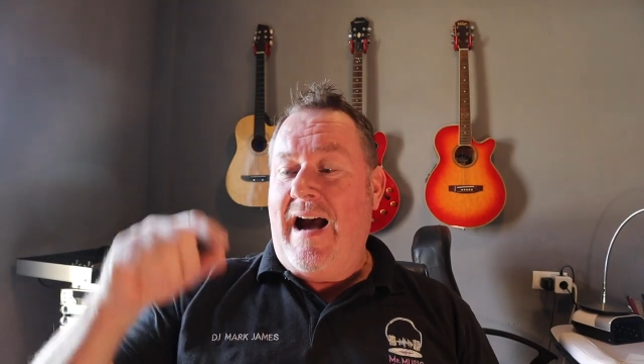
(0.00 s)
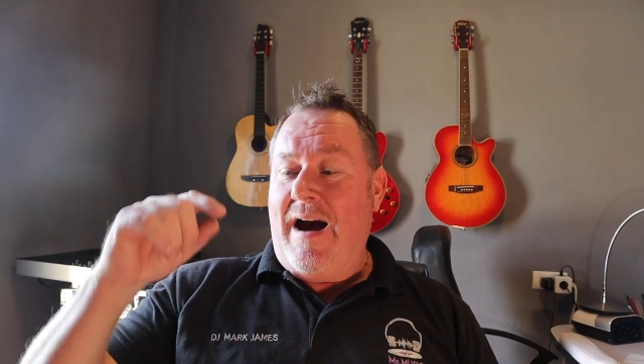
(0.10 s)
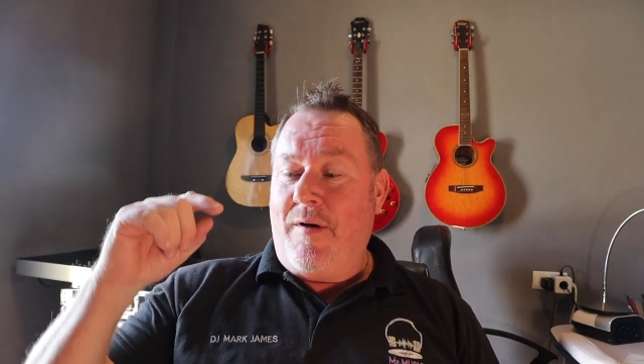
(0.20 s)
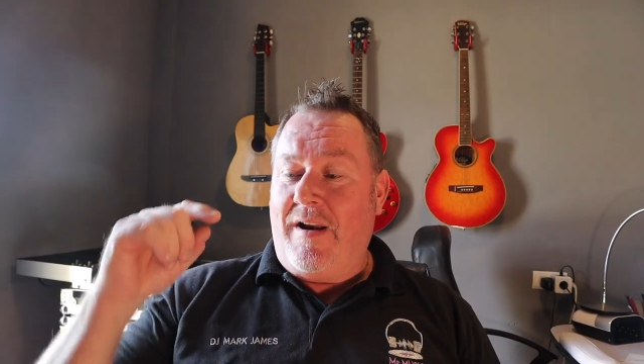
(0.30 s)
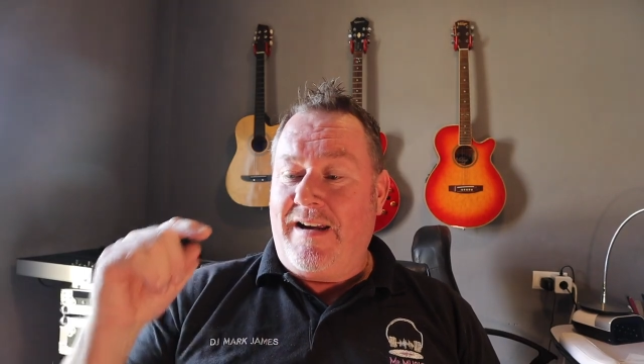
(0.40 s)

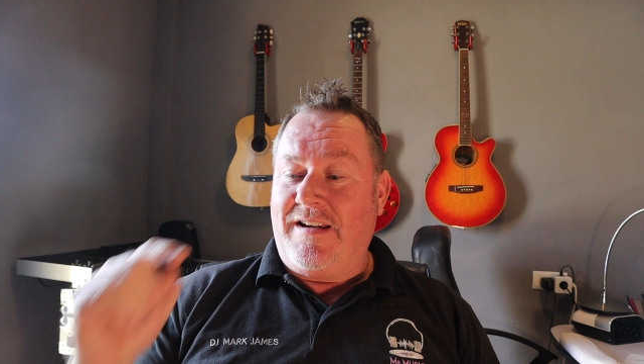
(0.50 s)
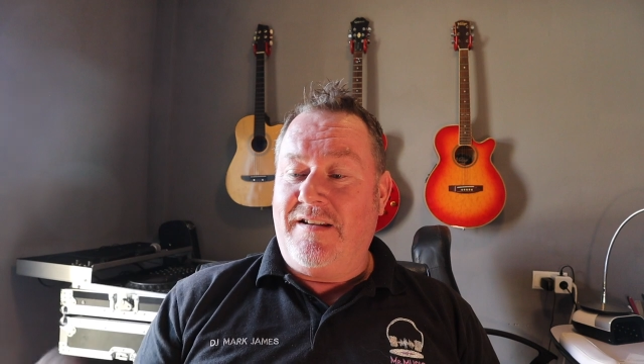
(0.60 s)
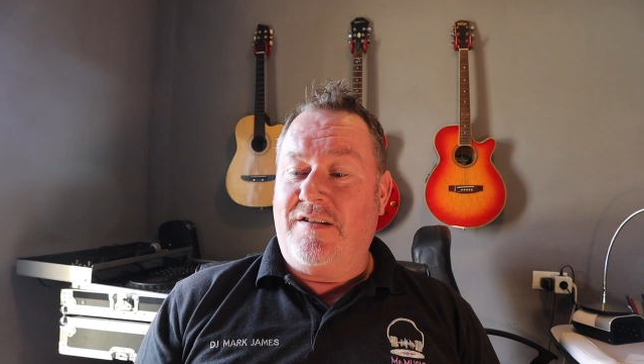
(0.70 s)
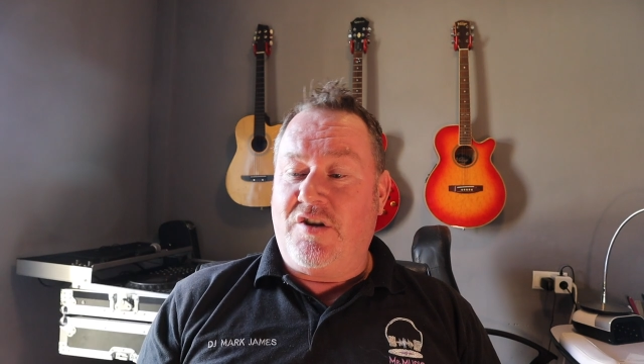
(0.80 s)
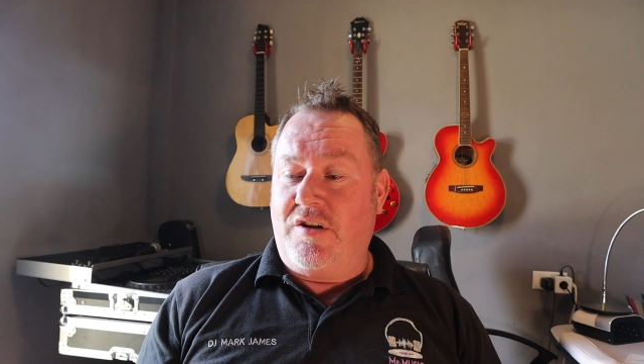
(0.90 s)
I'm going to
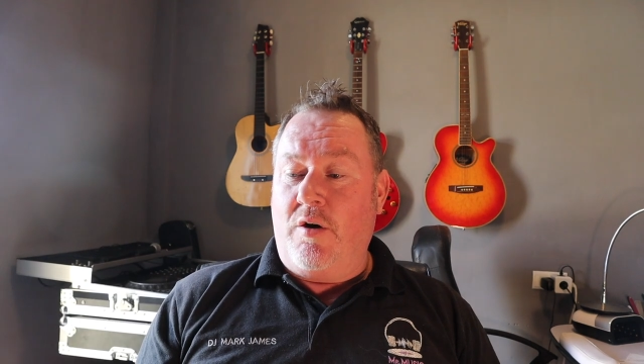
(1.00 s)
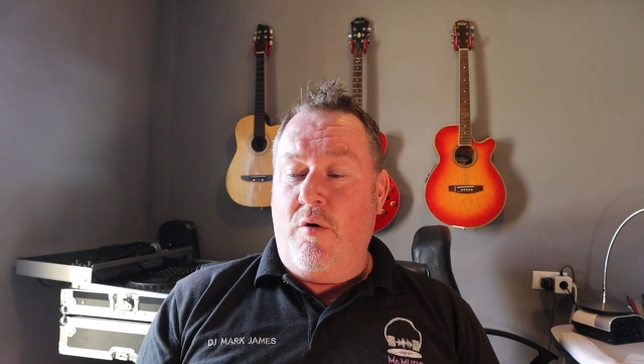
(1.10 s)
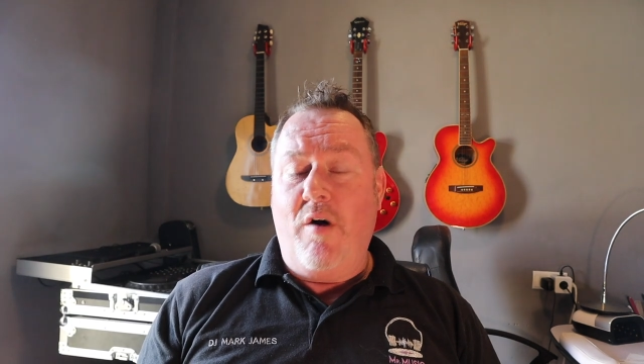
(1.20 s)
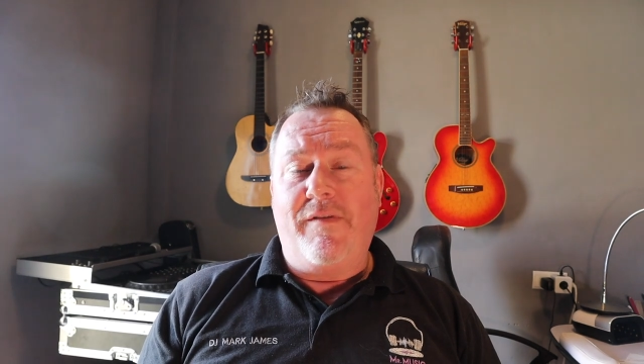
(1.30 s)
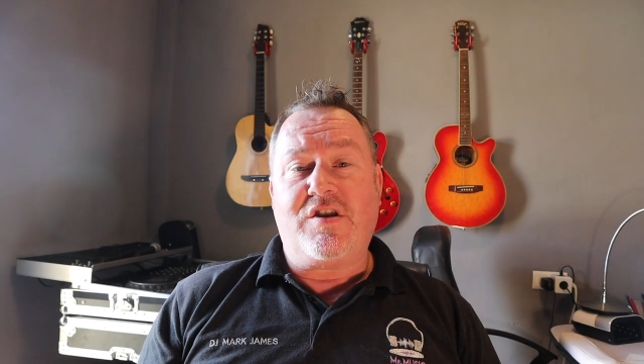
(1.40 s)

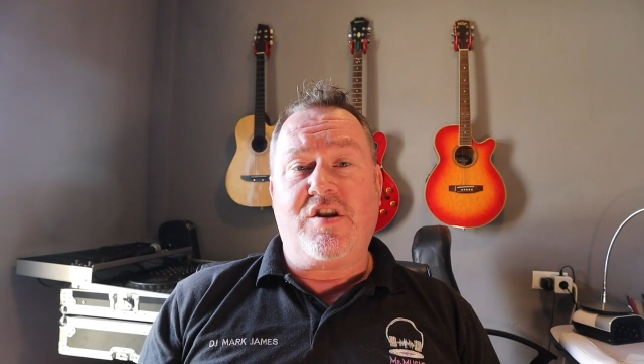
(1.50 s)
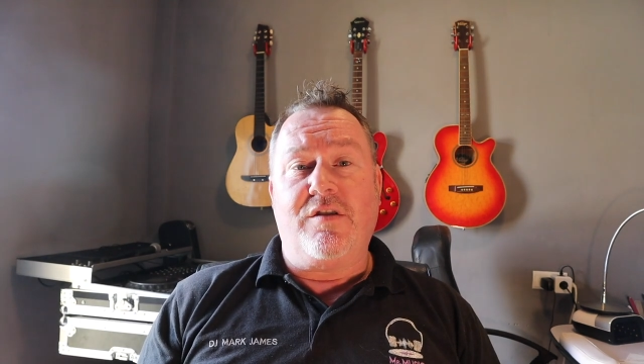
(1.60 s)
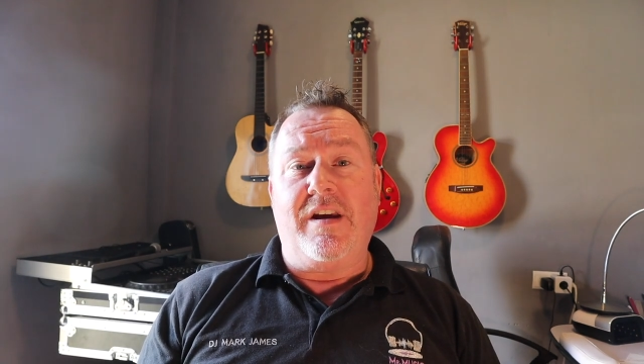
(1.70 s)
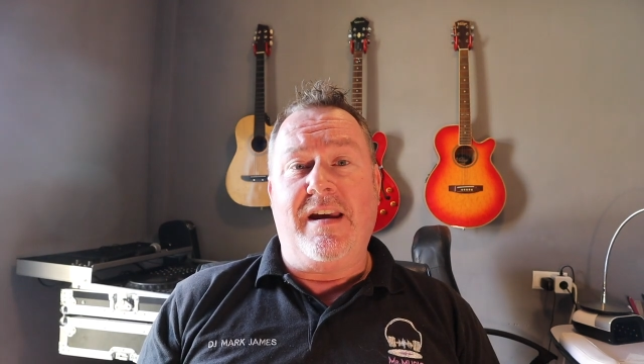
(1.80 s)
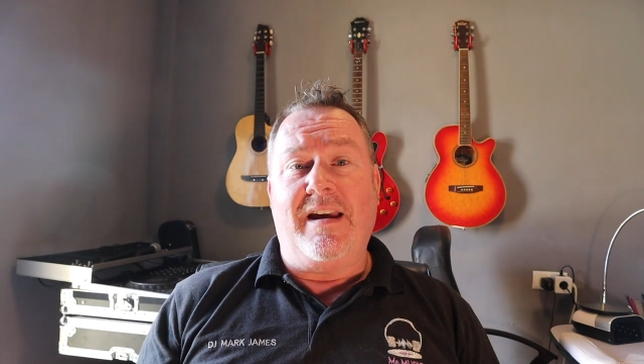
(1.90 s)
go over to
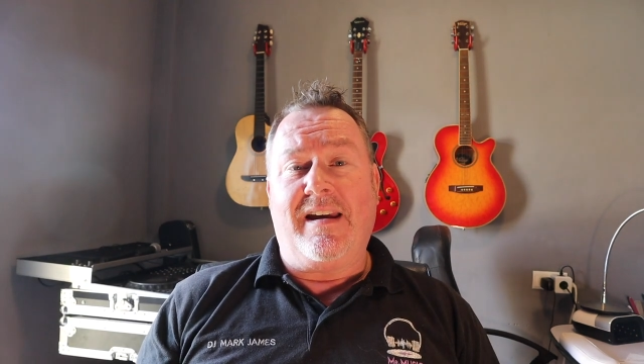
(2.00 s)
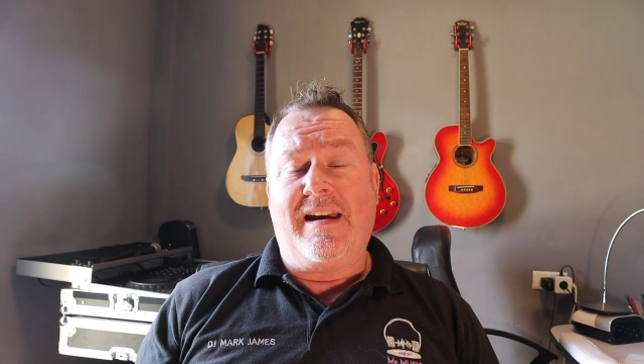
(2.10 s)
the